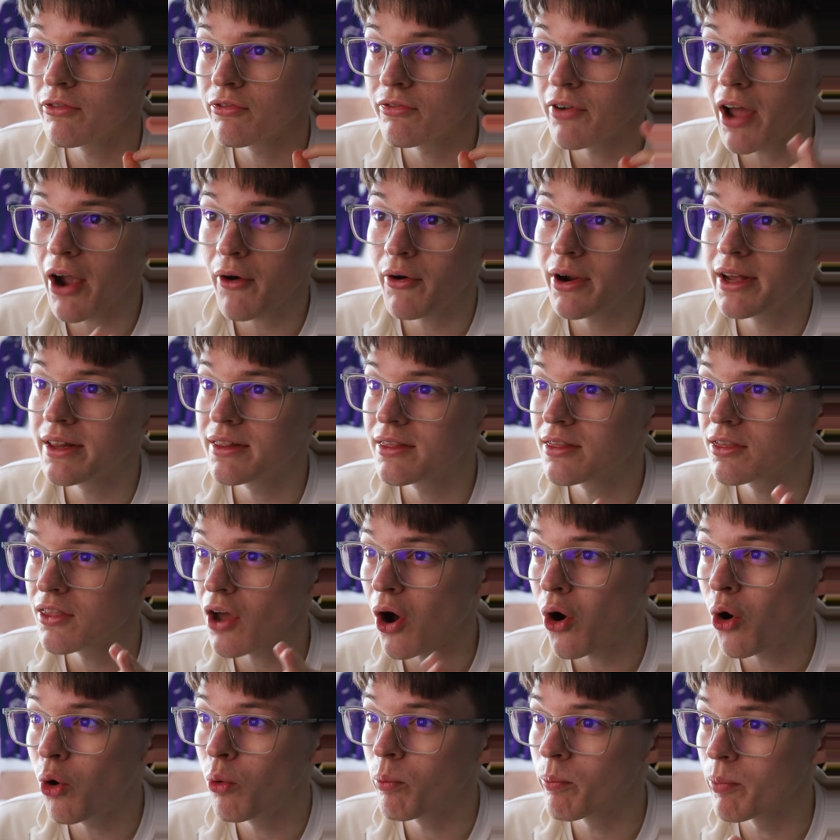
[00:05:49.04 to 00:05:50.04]
very
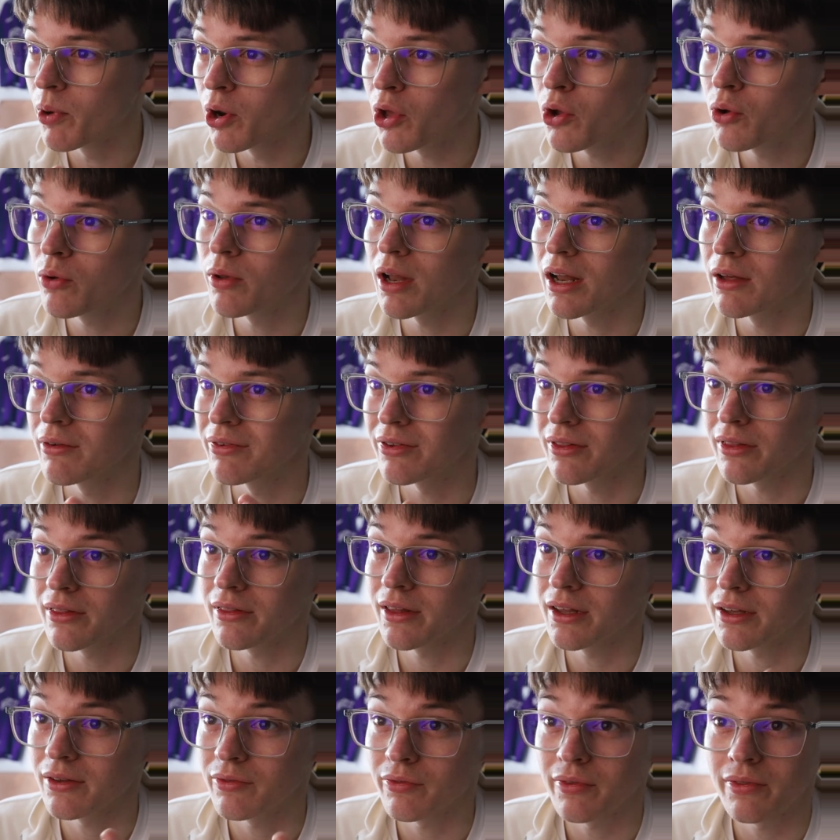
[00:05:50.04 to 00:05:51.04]
dull blue
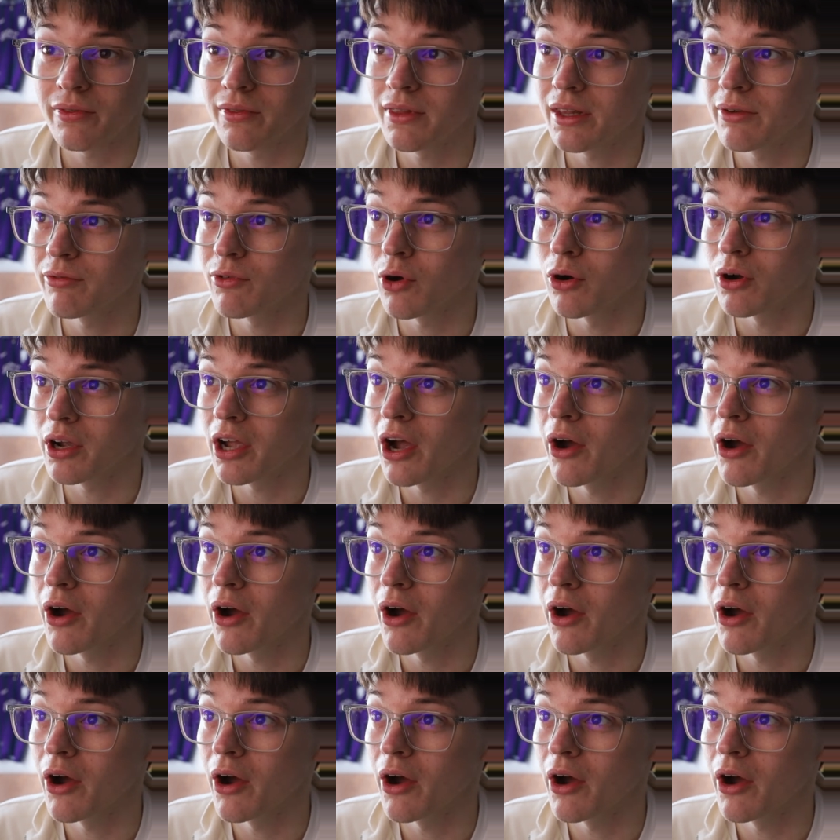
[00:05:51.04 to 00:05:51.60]
that they've got